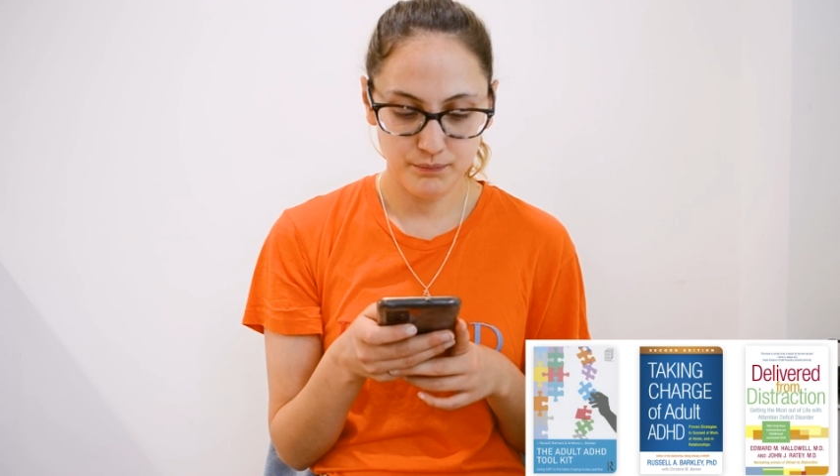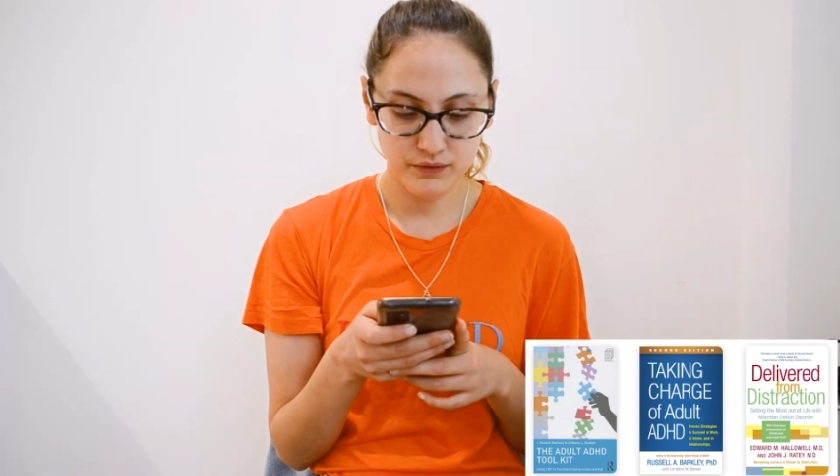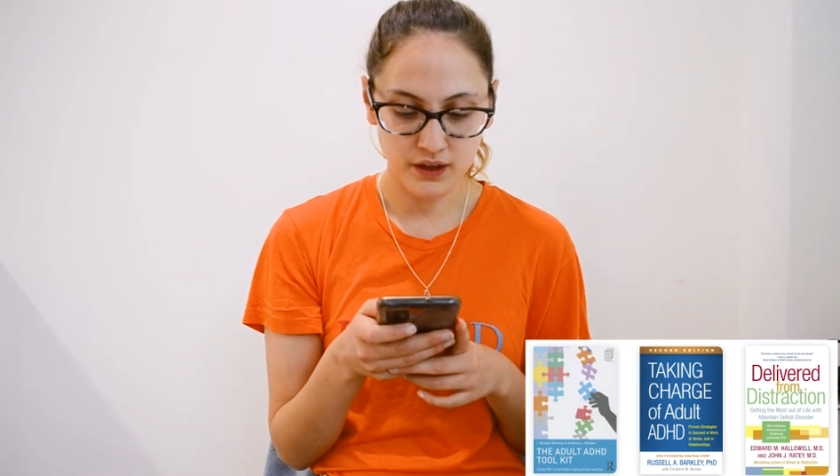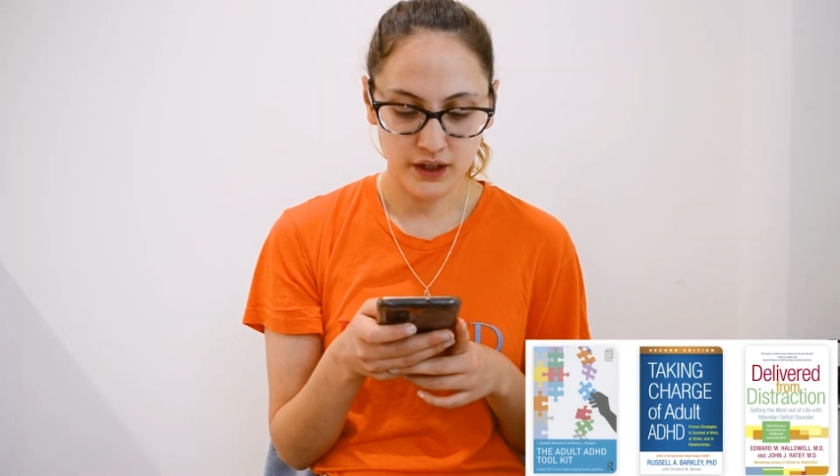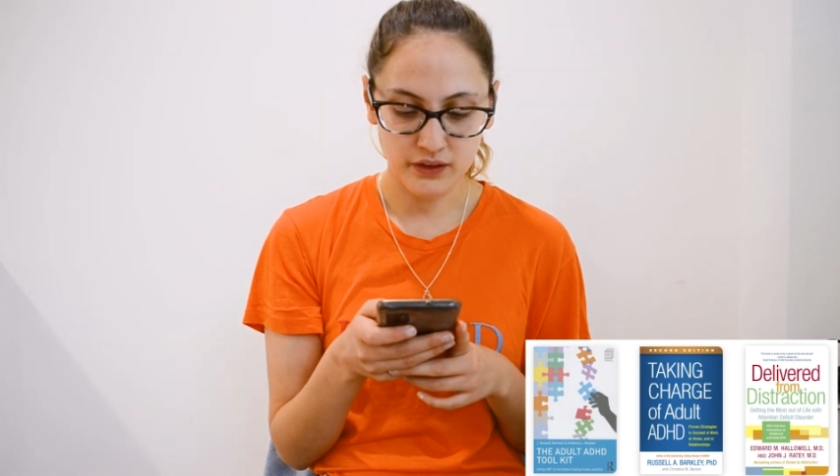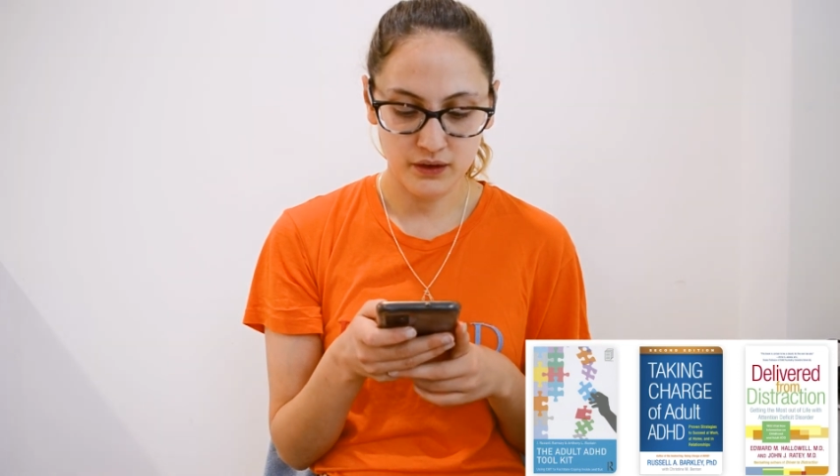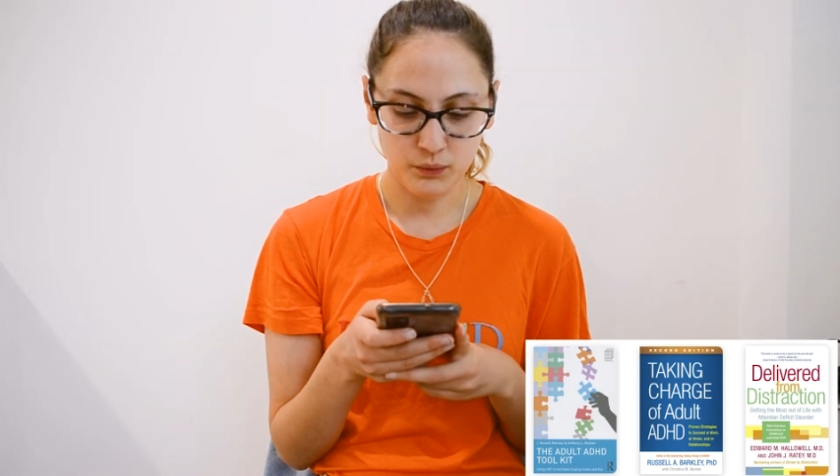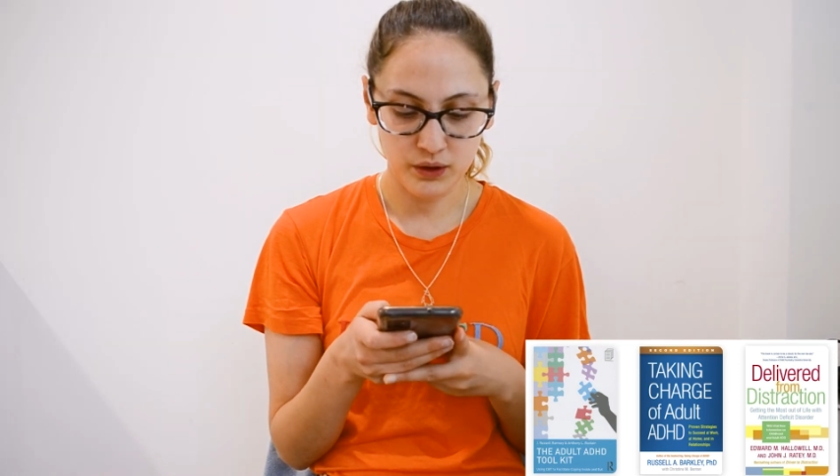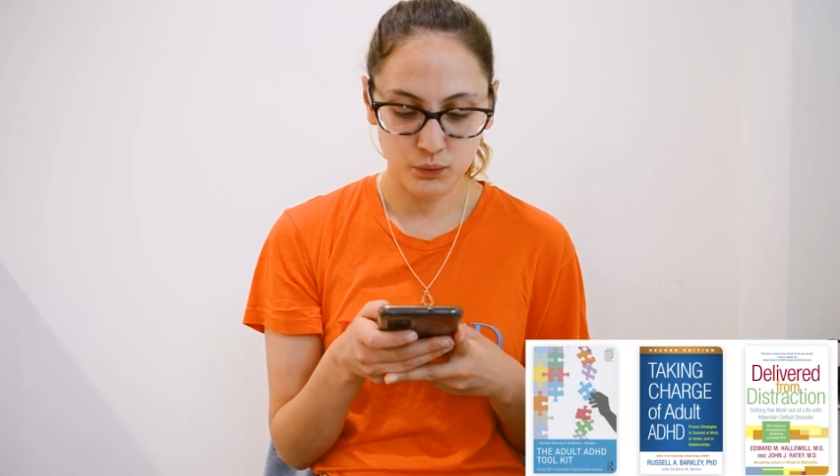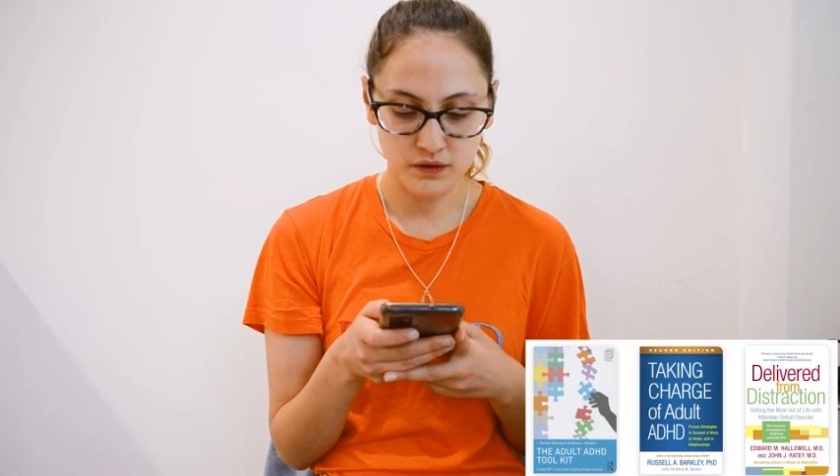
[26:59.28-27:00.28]
the other
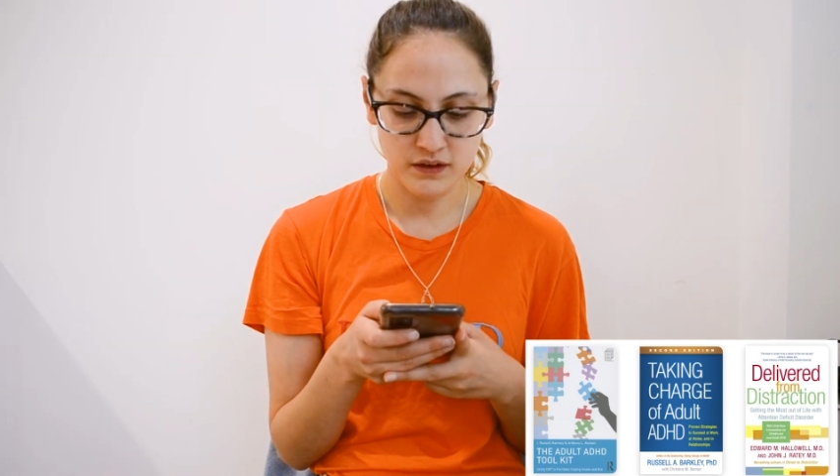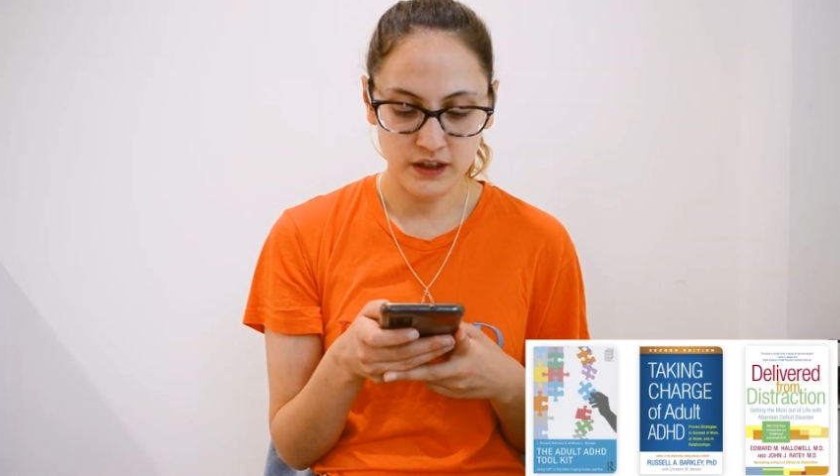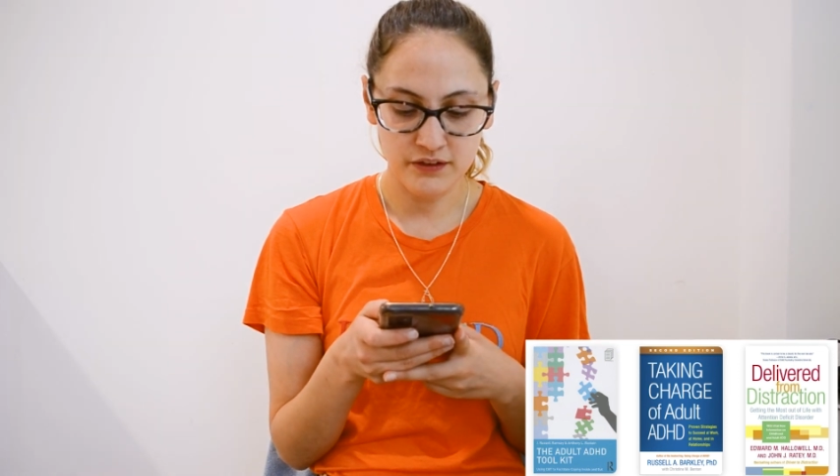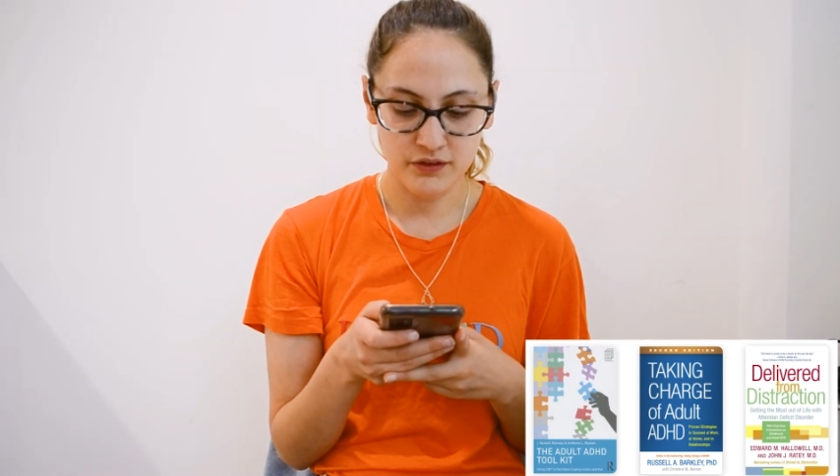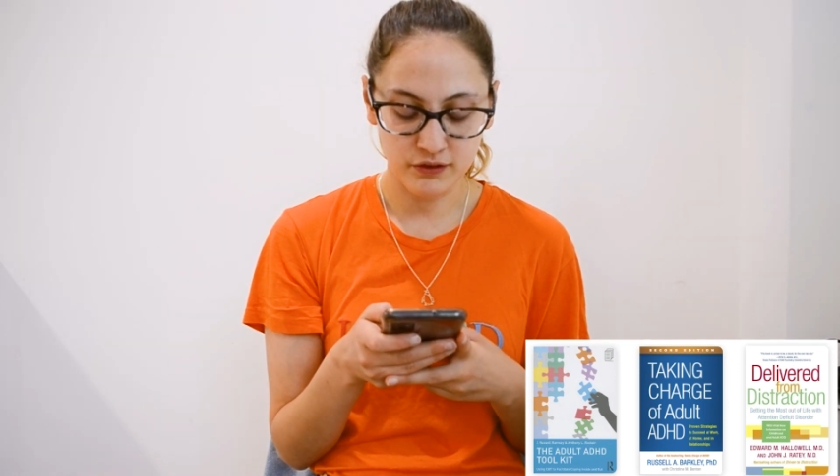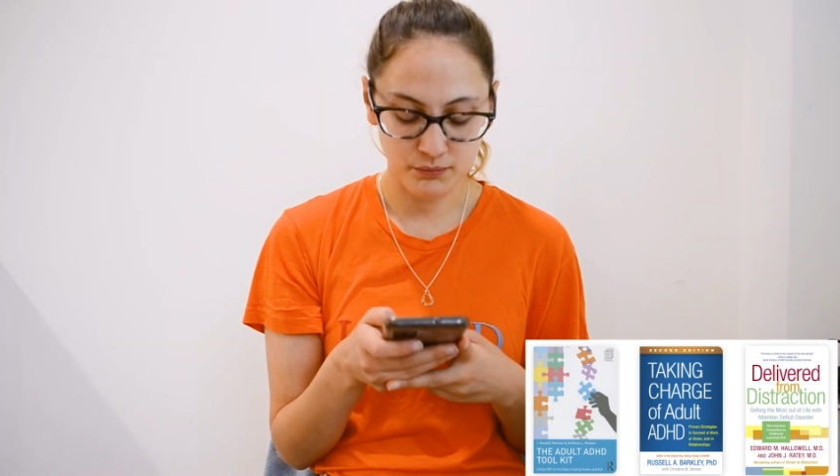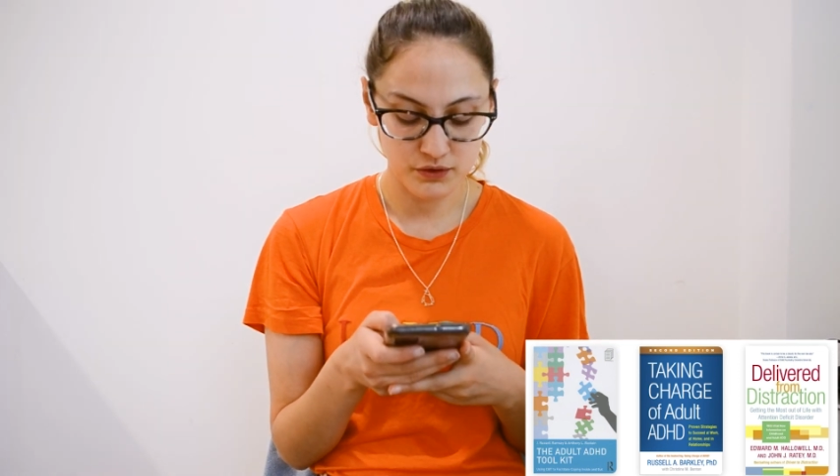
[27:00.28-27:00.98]
one was Delivered from